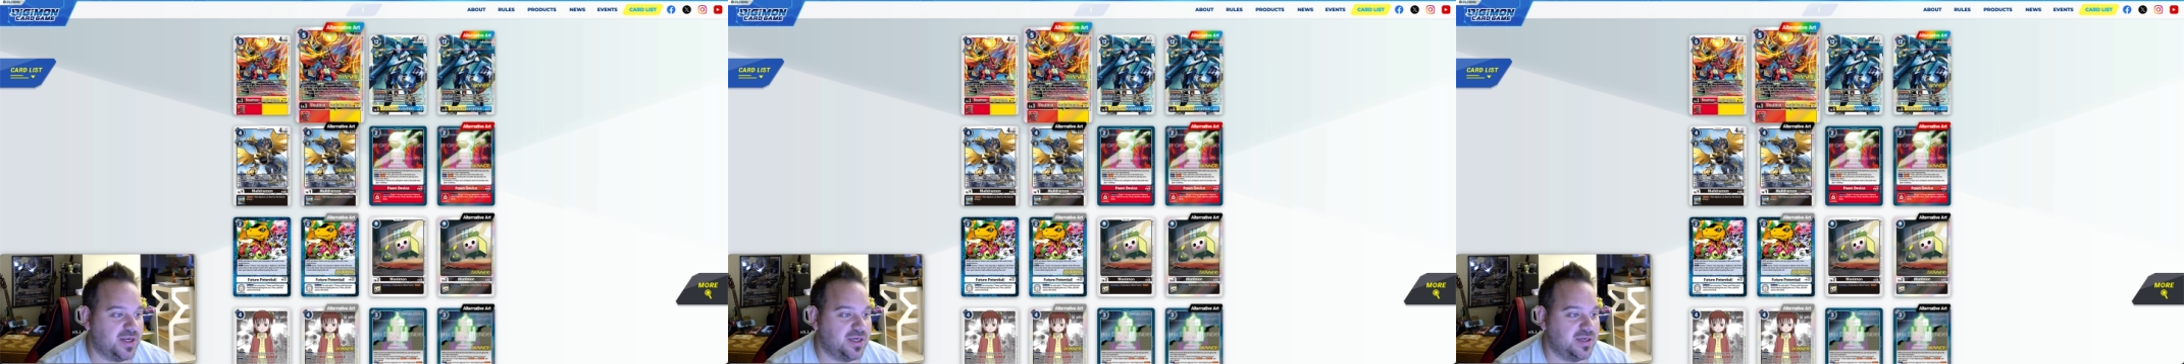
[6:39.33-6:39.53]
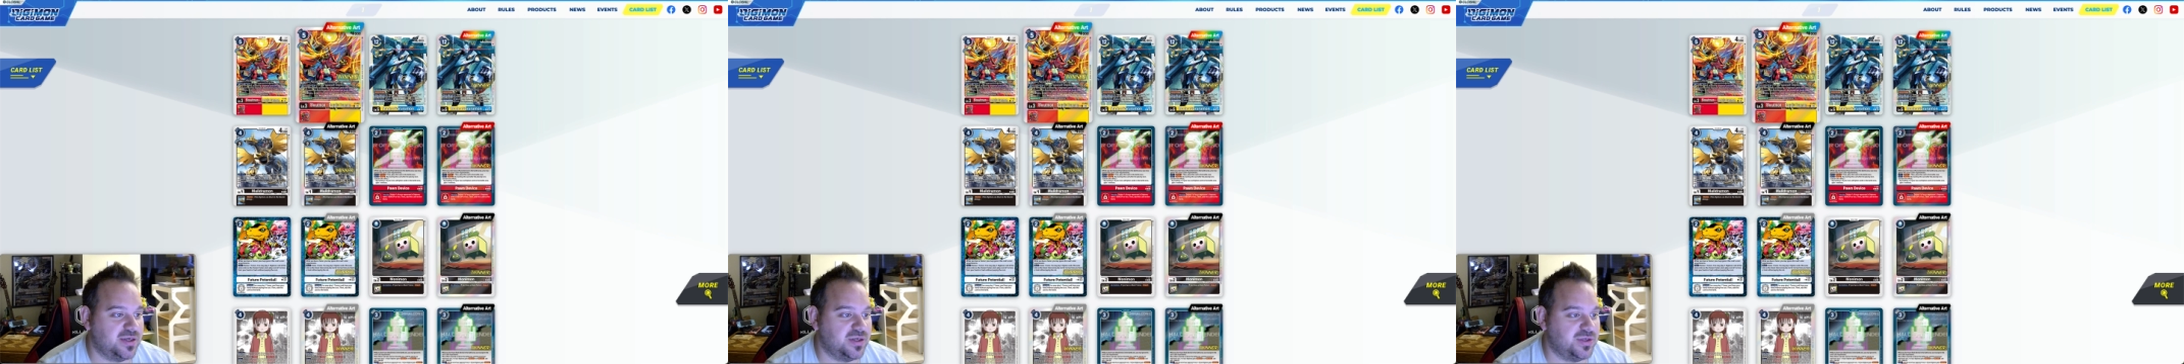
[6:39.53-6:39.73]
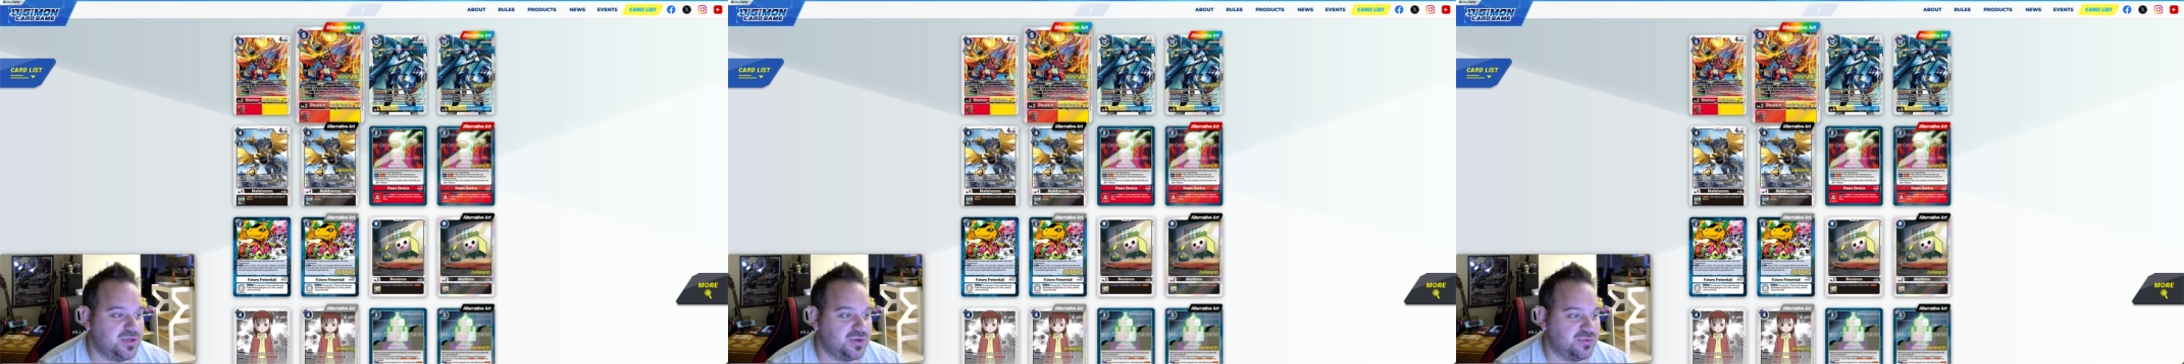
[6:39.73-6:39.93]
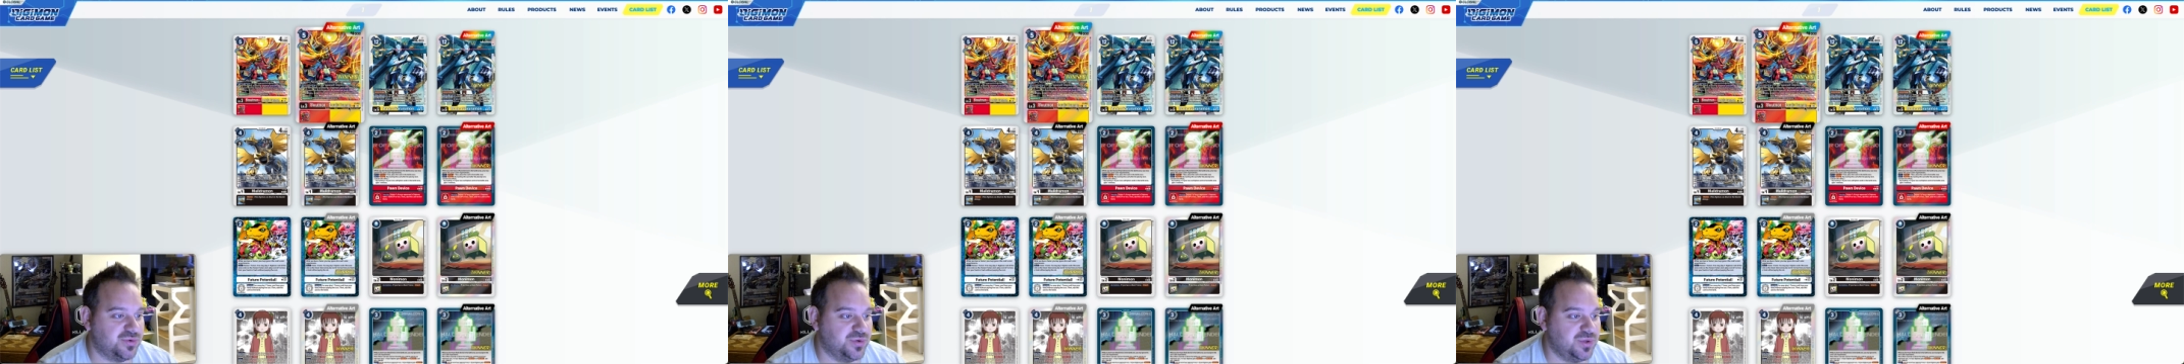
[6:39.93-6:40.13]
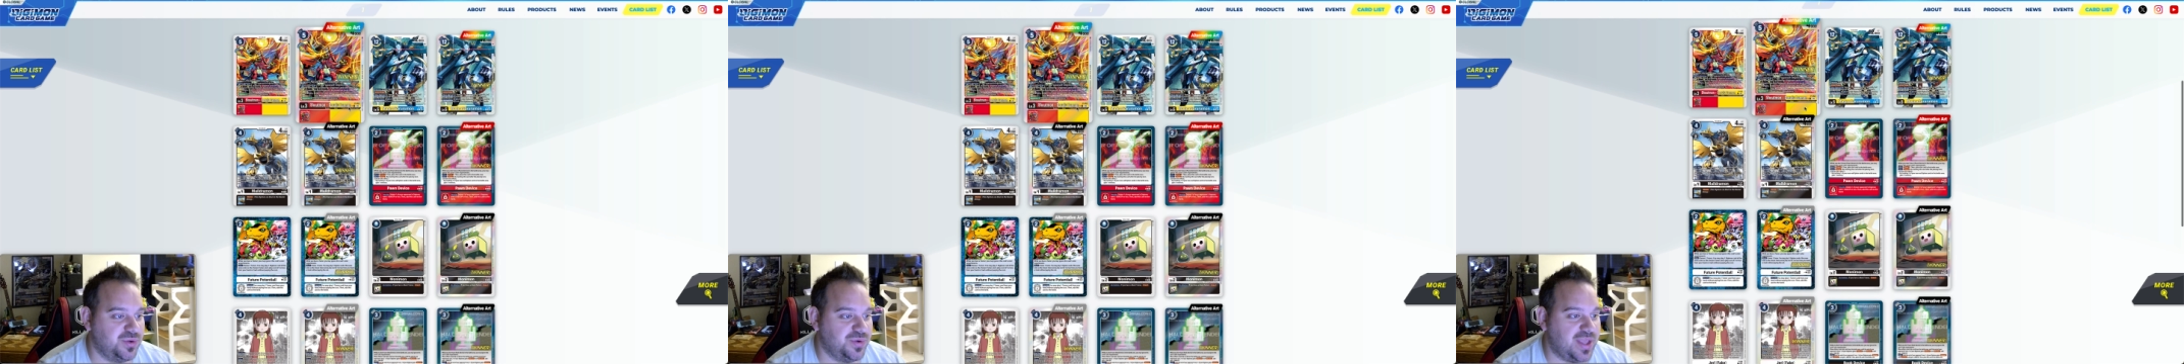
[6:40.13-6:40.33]
and
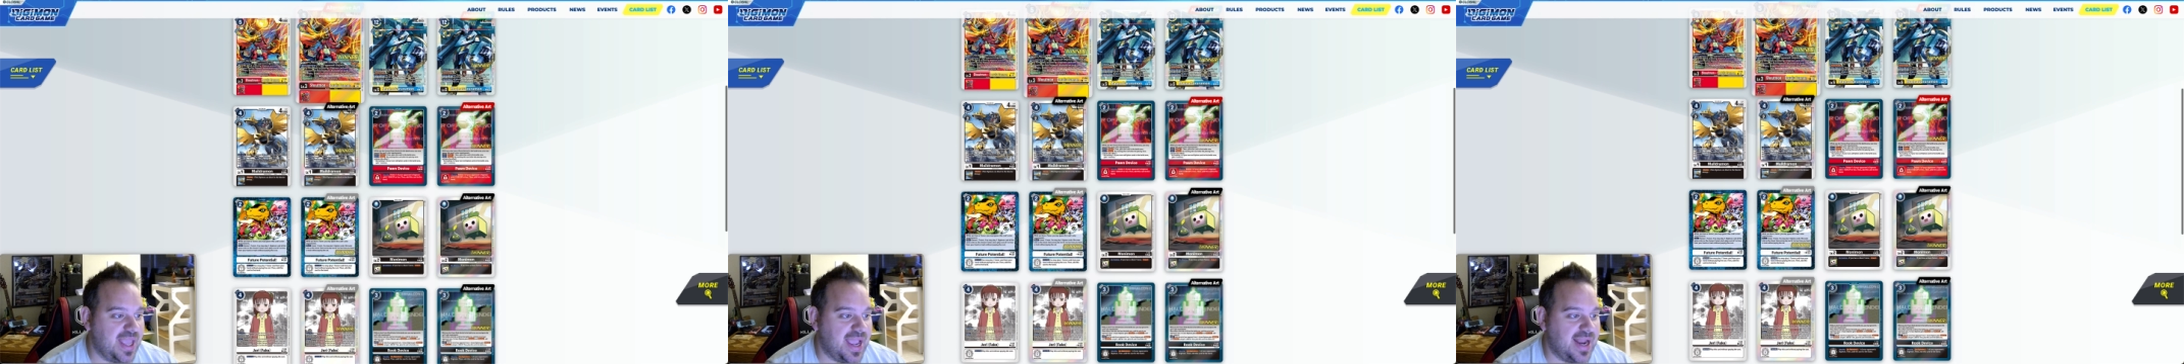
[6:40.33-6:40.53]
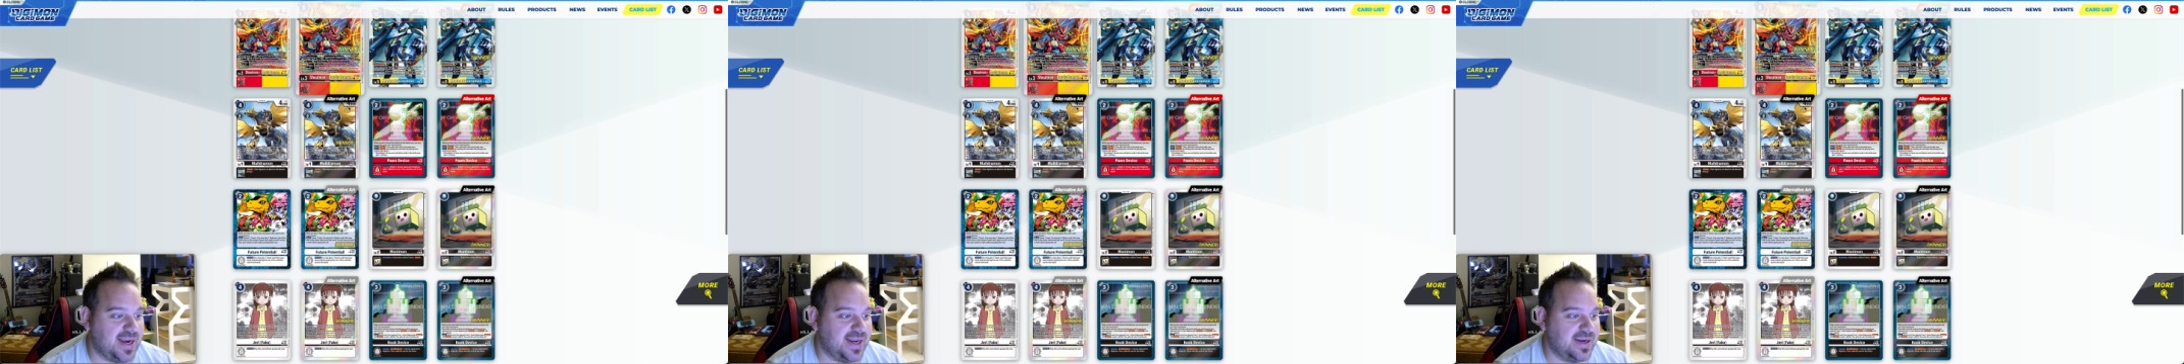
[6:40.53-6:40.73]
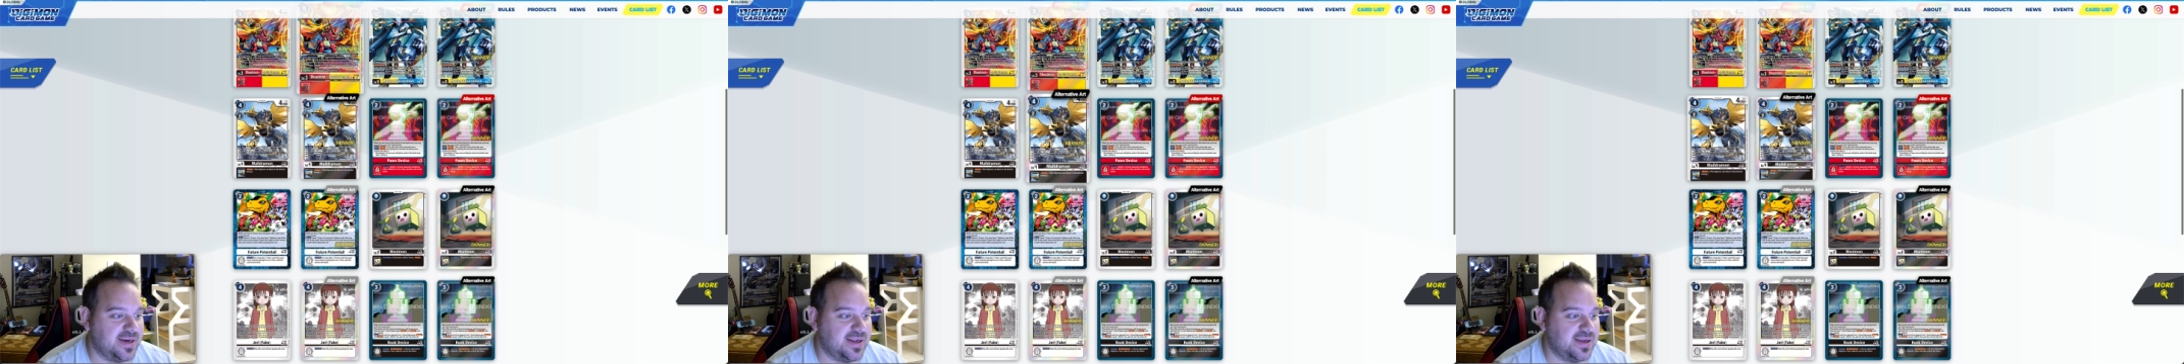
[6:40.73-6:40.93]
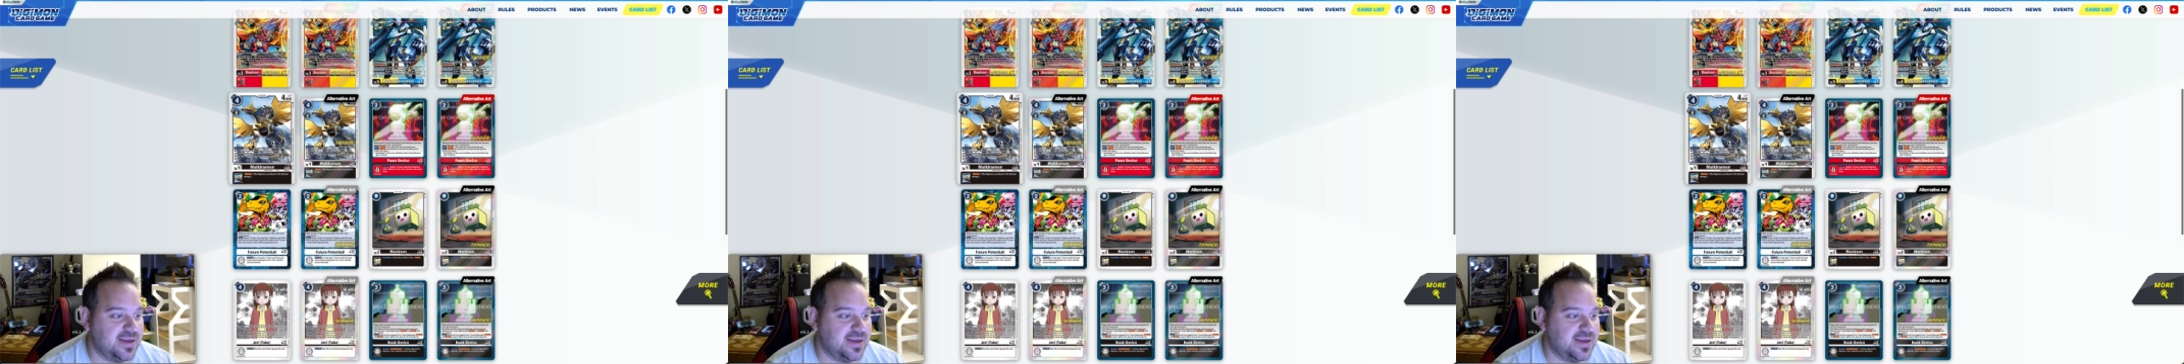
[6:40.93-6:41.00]
Darulu Cannon,